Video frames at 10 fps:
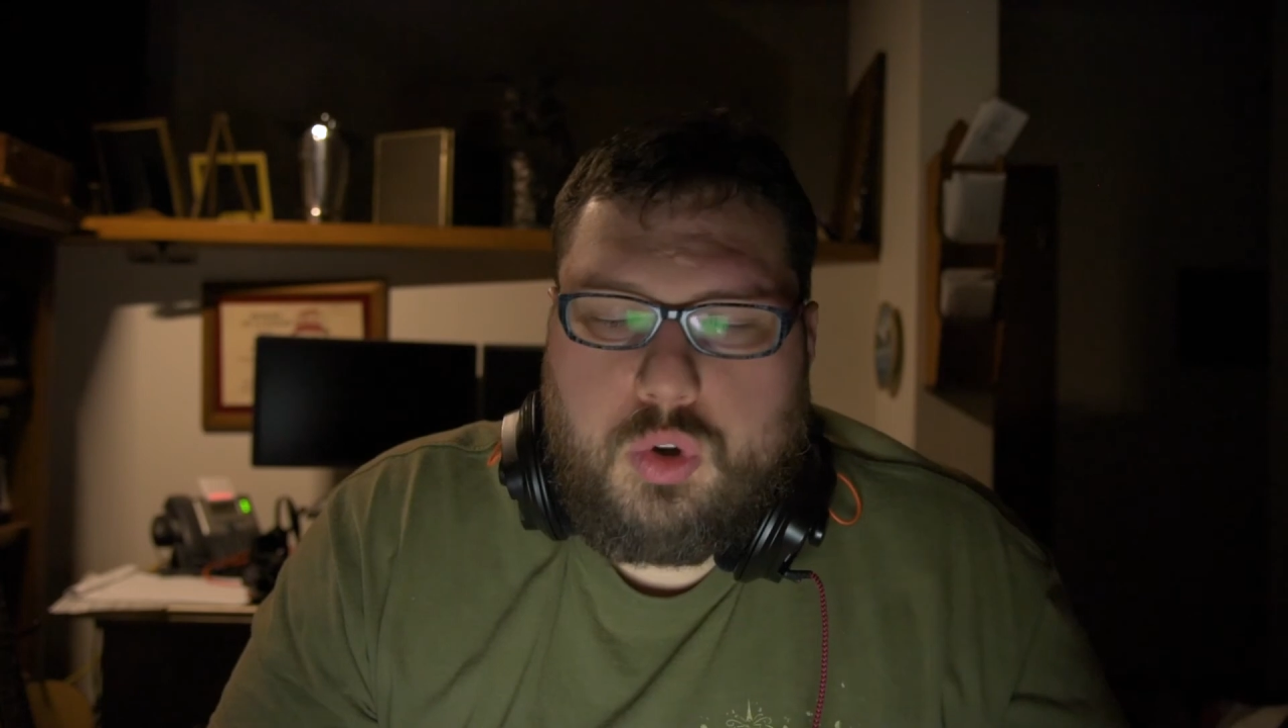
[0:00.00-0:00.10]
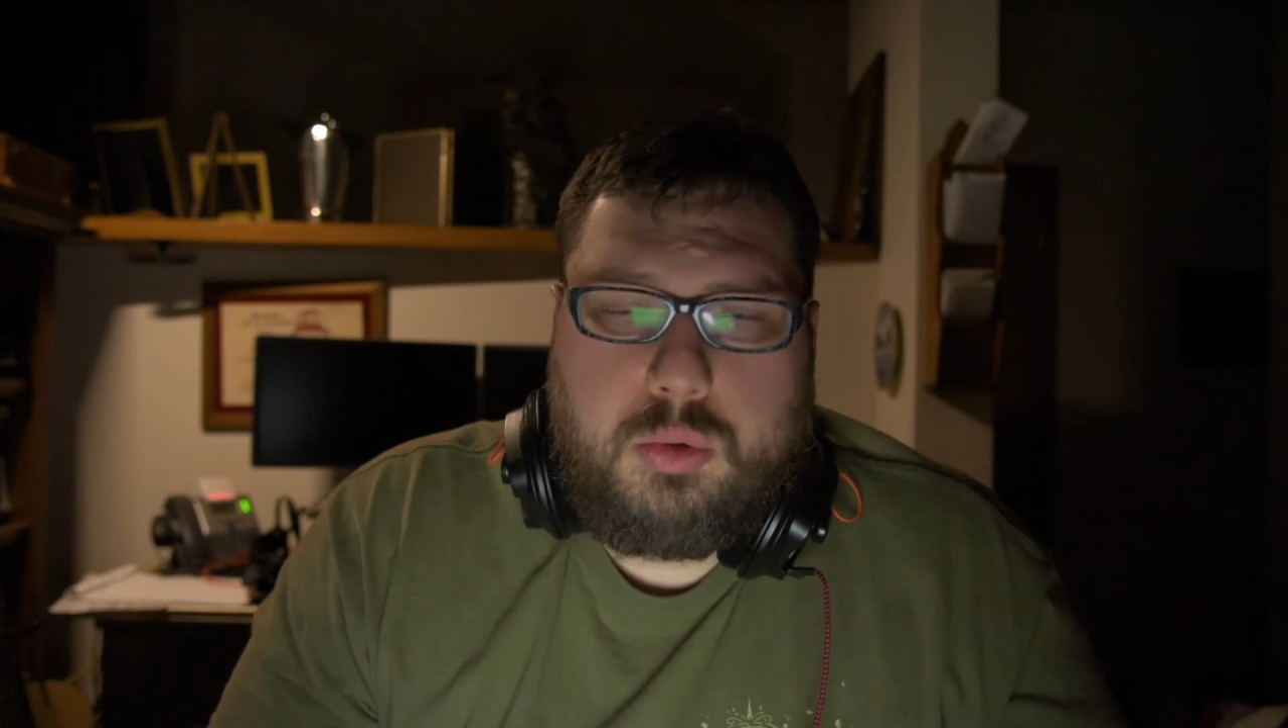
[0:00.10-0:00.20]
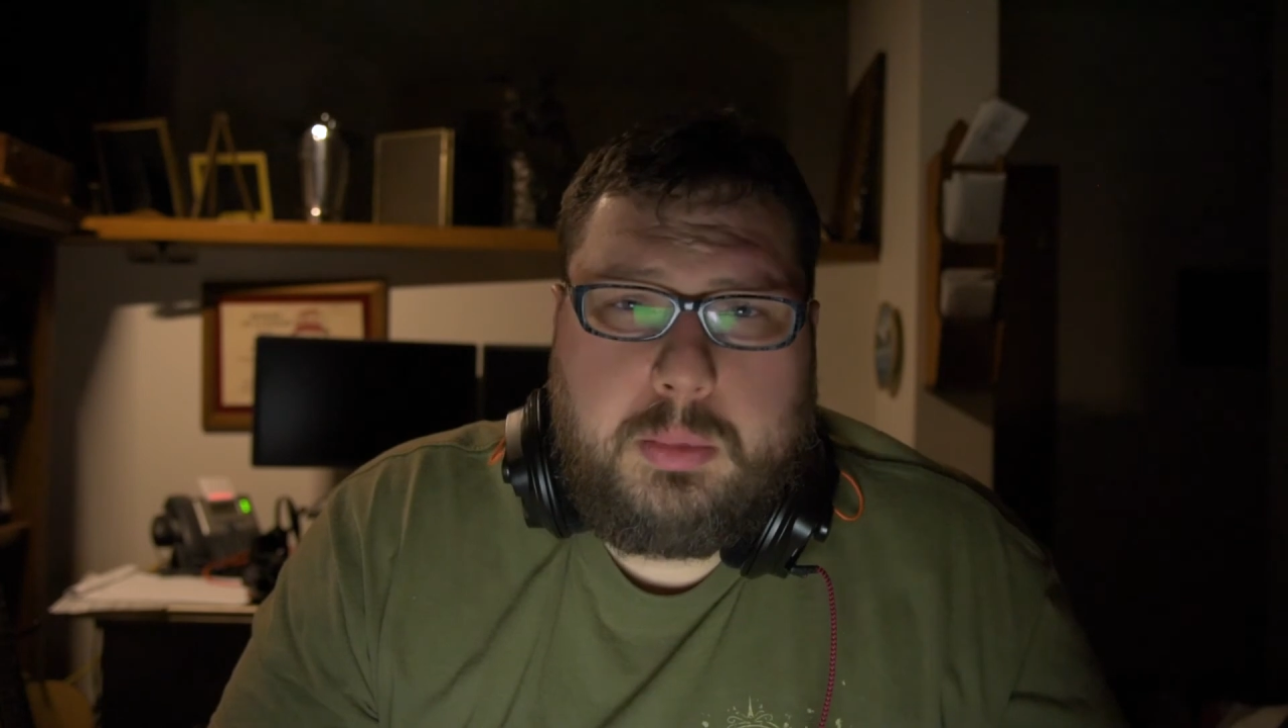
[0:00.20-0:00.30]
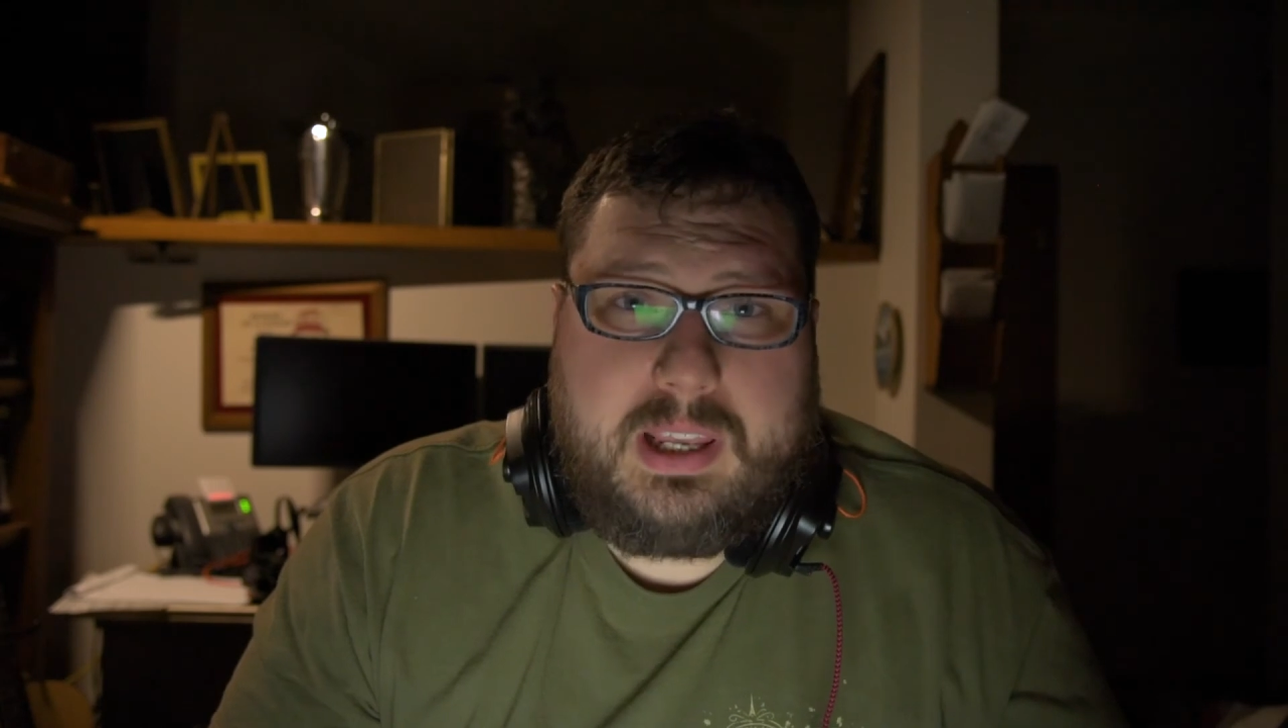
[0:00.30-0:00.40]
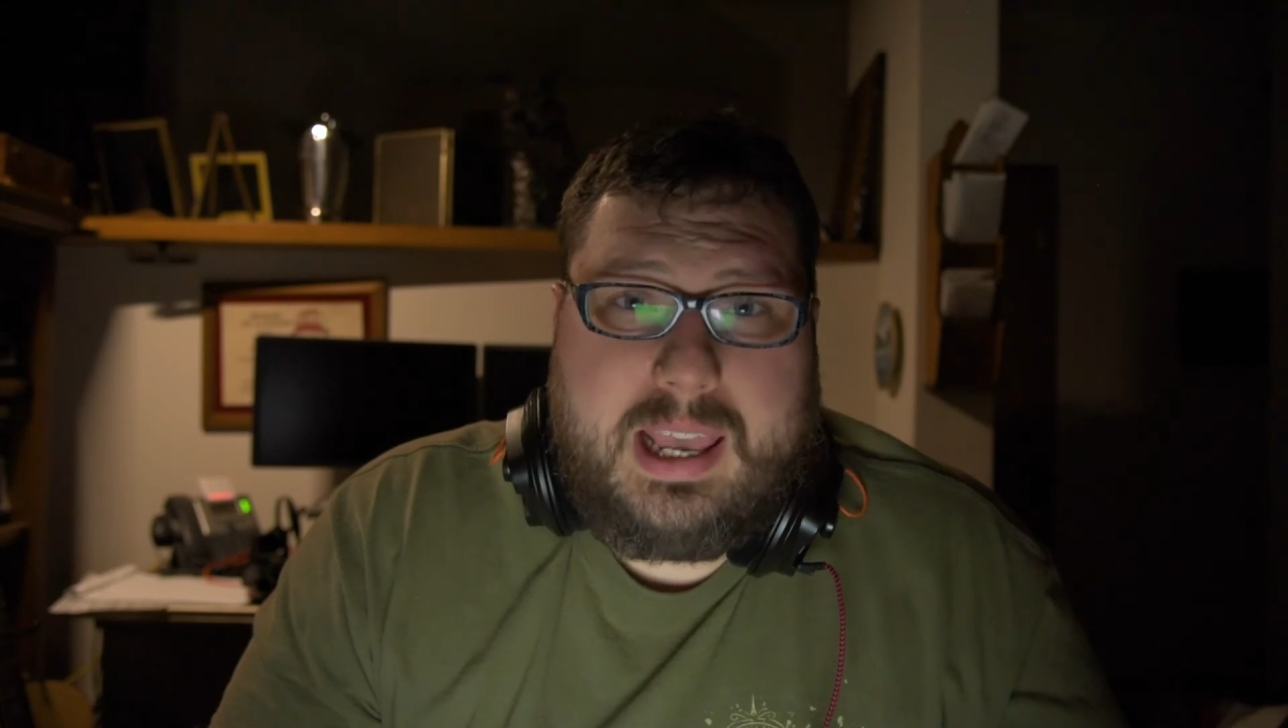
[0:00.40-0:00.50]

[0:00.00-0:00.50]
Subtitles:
What am I